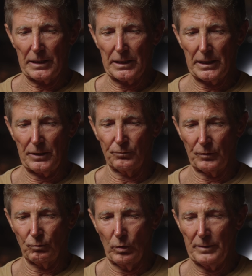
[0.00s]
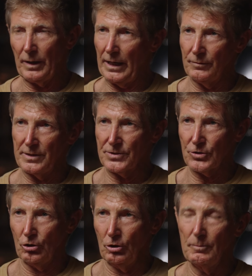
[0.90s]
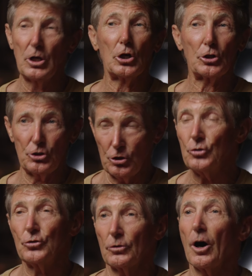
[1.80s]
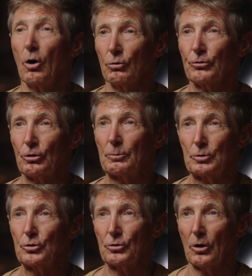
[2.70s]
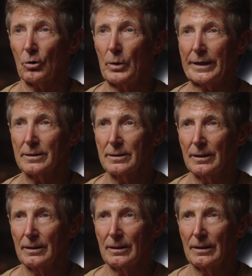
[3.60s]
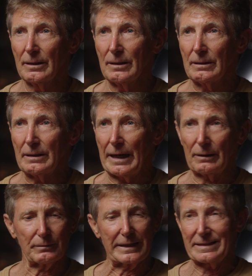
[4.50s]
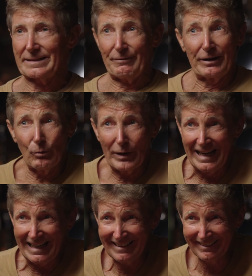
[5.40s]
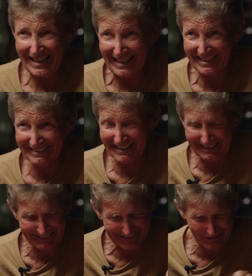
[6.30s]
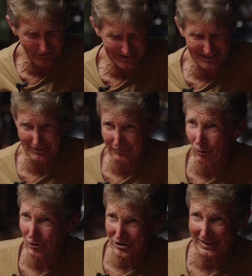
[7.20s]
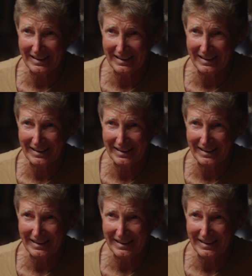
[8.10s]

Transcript: if we pay for this term, you do the whole term, you do not quit. Our kids never quit anything. It cost us a fortune.